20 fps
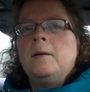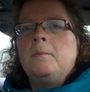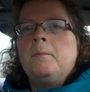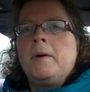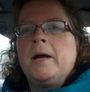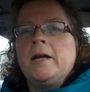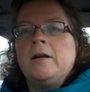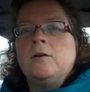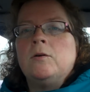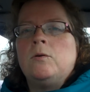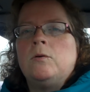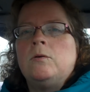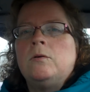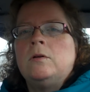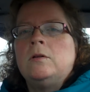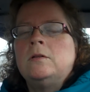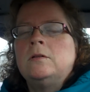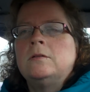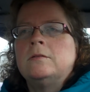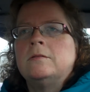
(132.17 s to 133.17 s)
My
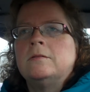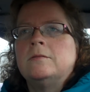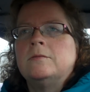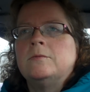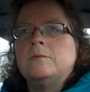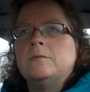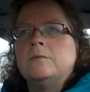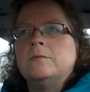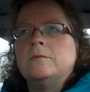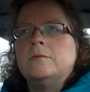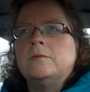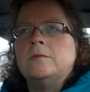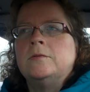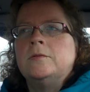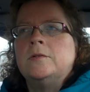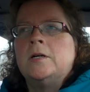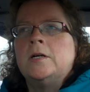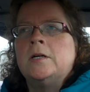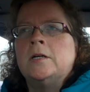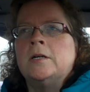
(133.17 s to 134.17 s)
goal
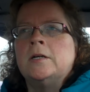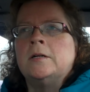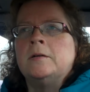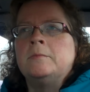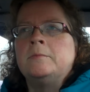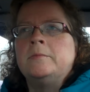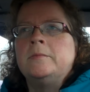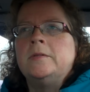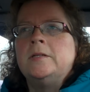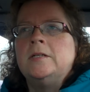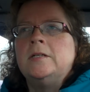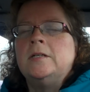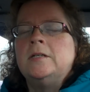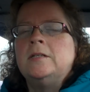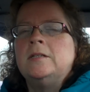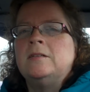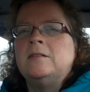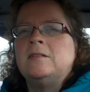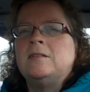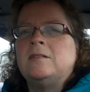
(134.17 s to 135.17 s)
um,
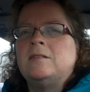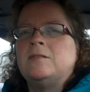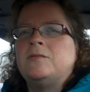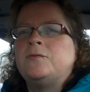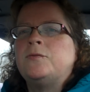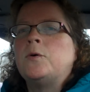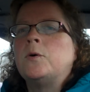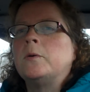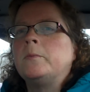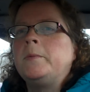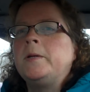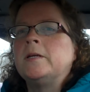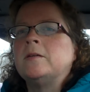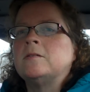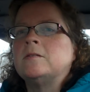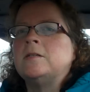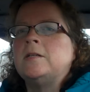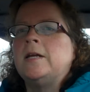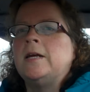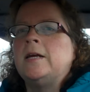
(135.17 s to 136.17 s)
is four
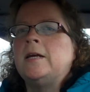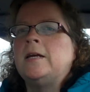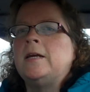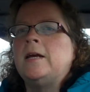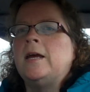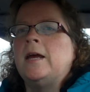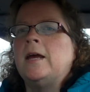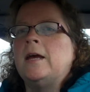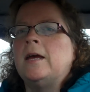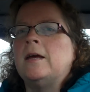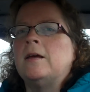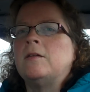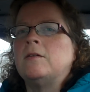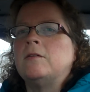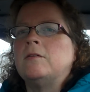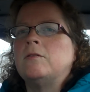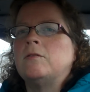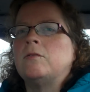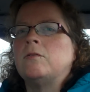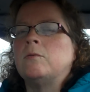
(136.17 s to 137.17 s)
meals a day at
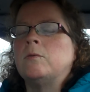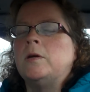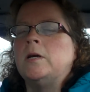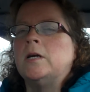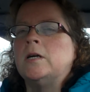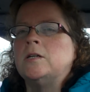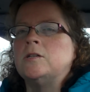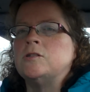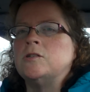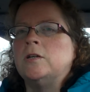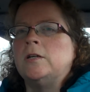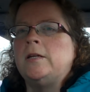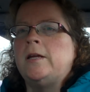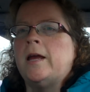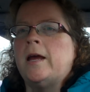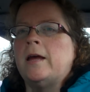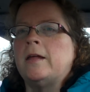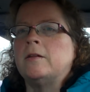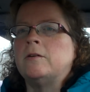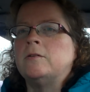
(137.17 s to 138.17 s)
300
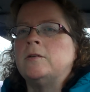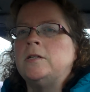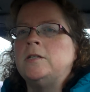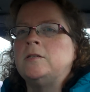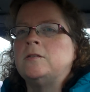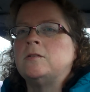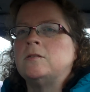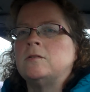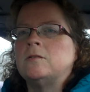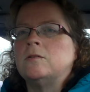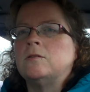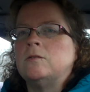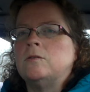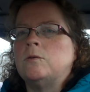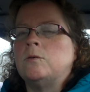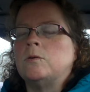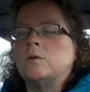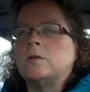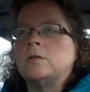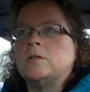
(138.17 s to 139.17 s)
calories
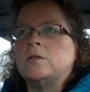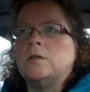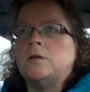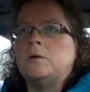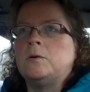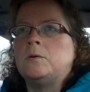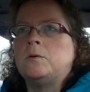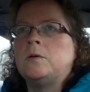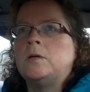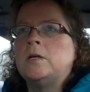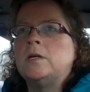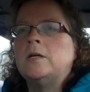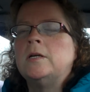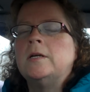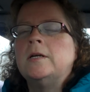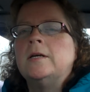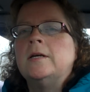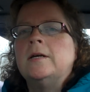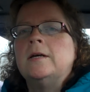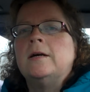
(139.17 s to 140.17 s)
or so.
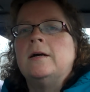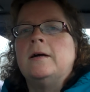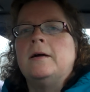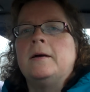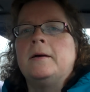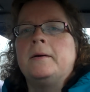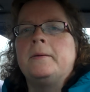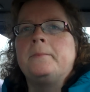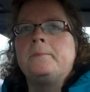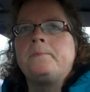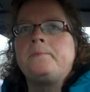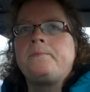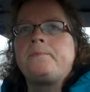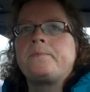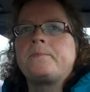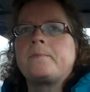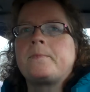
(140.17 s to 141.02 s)
Um,